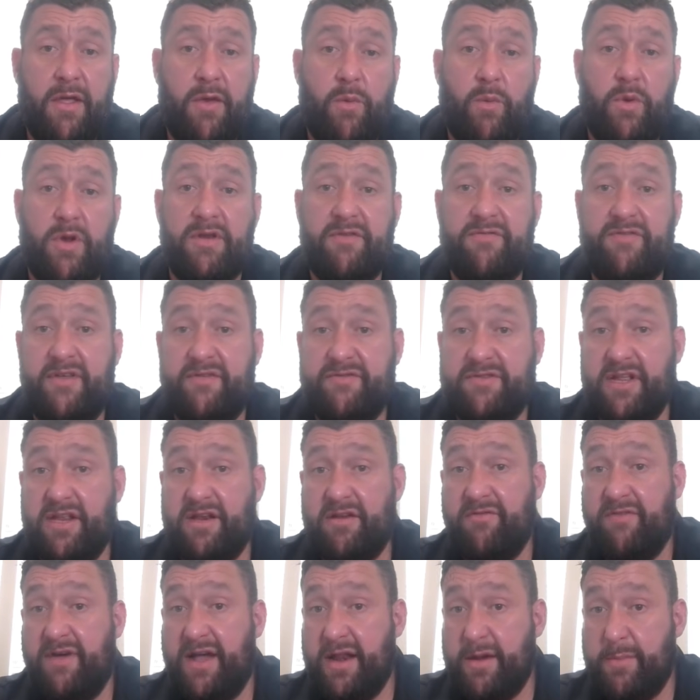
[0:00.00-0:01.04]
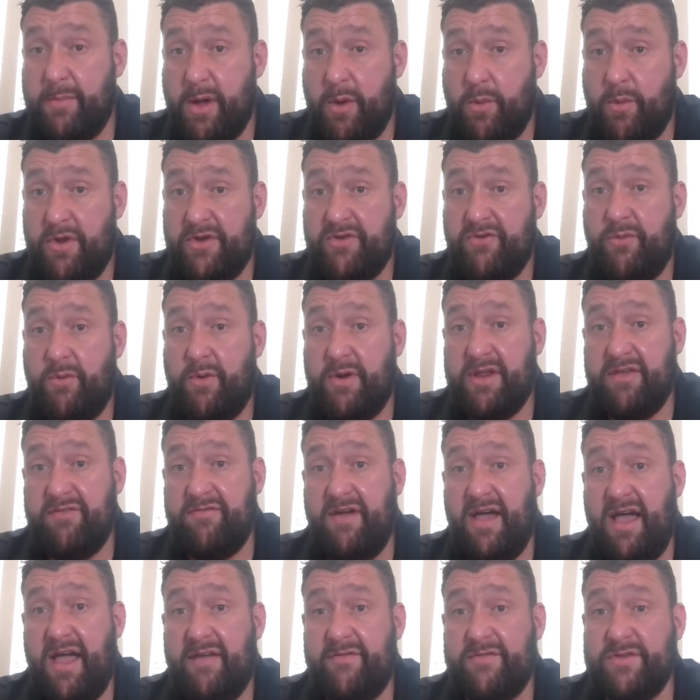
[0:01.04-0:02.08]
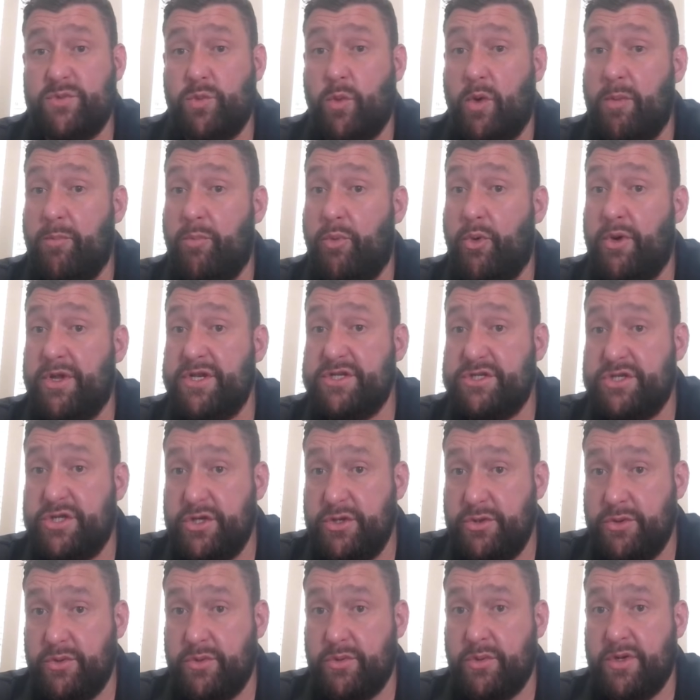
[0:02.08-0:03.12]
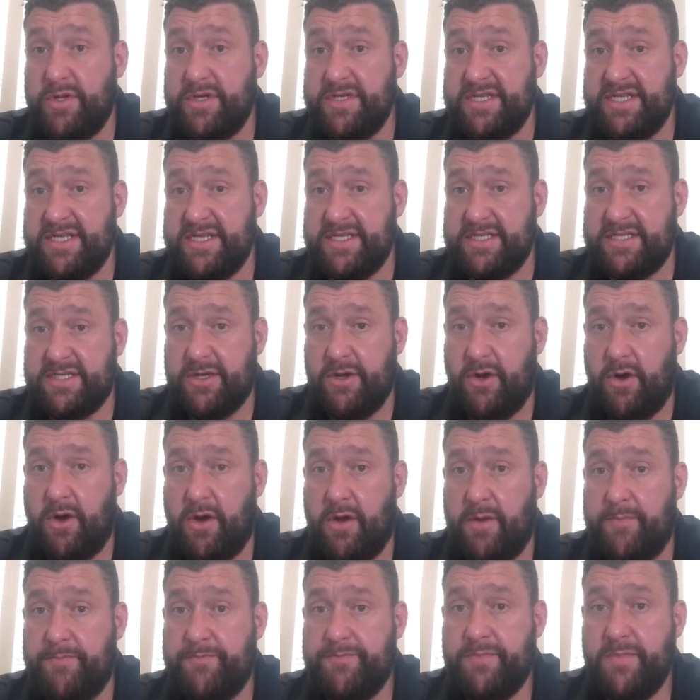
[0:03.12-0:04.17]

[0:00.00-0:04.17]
150 divided by 125 is 1.2 DSCR.